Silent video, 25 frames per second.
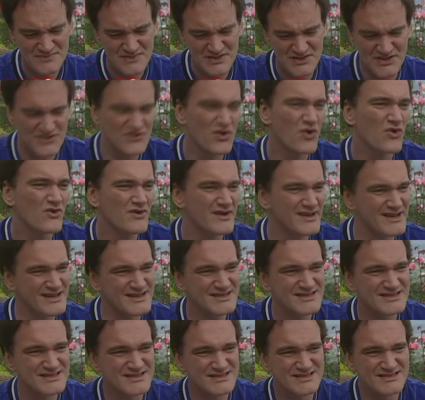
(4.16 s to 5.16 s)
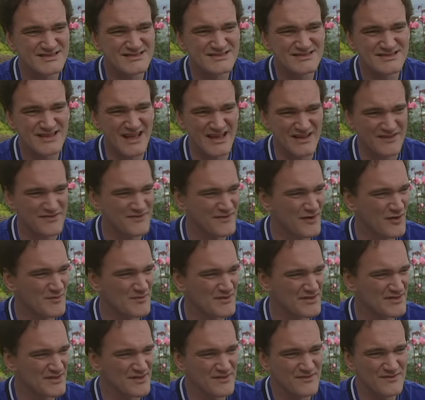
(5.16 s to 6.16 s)
notorious like
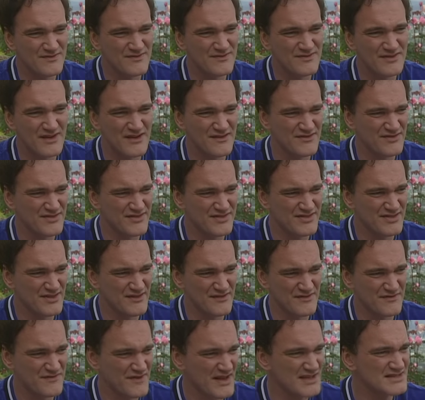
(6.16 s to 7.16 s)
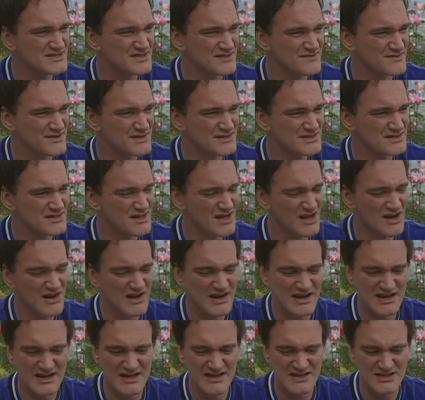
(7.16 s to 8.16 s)
film of the festival. All
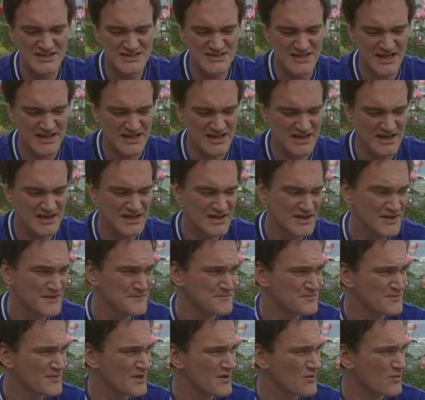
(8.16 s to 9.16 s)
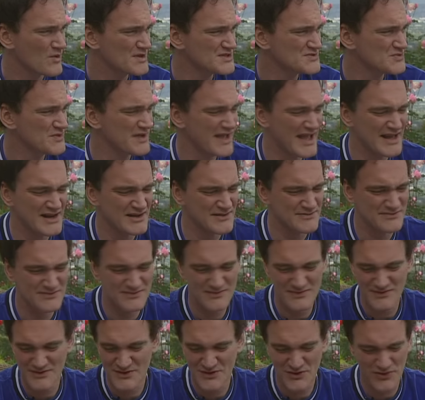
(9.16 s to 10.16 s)
right, it's like once we had a
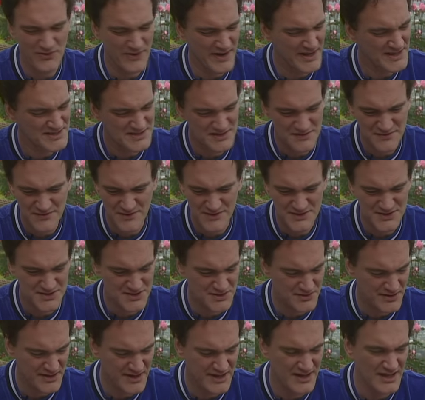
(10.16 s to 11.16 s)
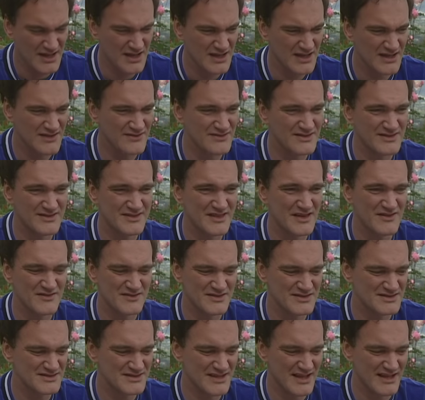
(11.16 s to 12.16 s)
crazy first screening, that
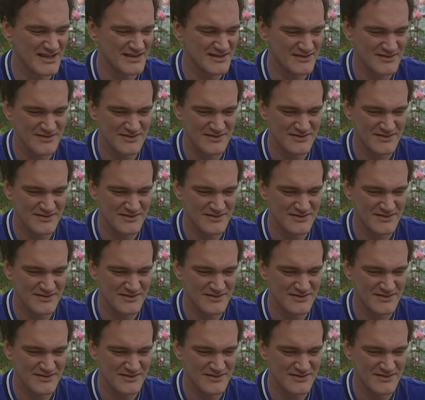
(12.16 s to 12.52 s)
was like